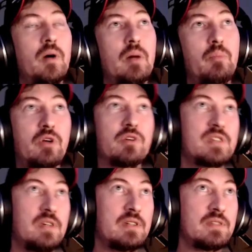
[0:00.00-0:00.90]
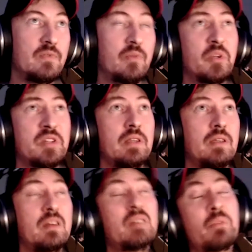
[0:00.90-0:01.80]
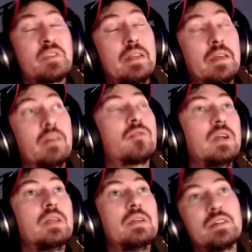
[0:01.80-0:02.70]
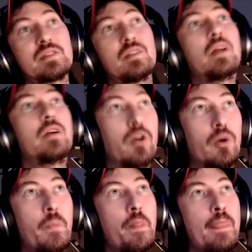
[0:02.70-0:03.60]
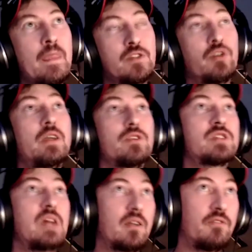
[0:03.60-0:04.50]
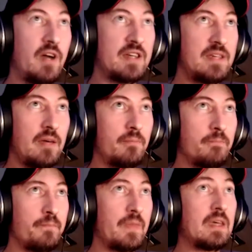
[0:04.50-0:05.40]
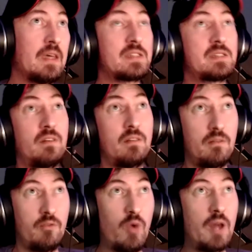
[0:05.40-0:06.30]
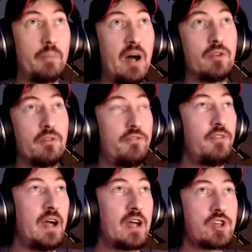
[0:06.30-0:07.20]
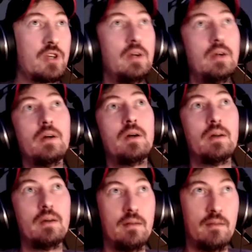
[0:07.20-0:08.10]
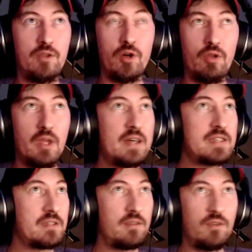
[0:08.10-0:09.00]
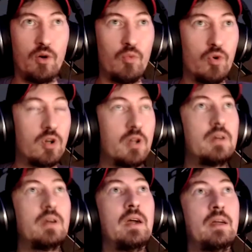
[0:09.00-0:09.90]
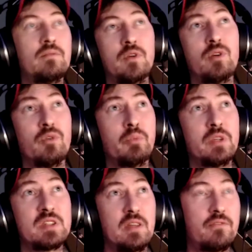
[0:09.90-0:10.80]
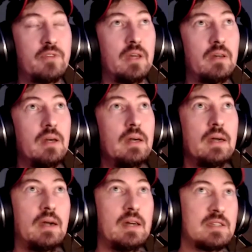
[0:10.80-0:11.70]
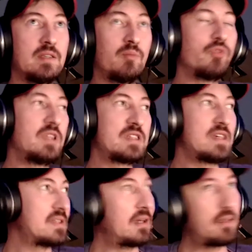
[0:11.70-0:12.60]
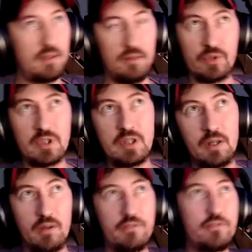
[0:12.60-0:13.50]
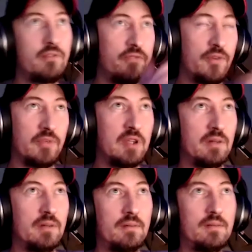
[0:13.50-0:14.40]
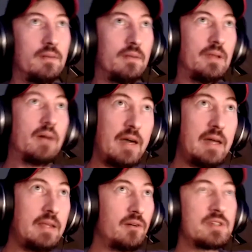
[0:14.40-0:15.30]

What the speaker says: because he's representing greed in this scenario. So he had to sacrifice his 1 pound of flesh, no less, no more, and he would be set free. As in the movie, it says like he would cut off from the love handles.